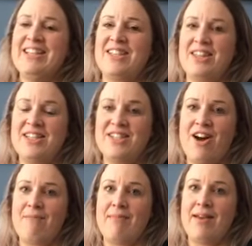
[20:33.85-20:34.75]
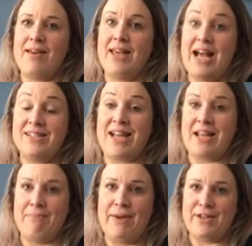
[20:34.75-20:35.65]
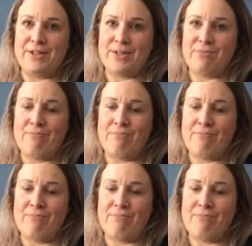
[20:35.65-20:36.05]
So this time he has taken pictures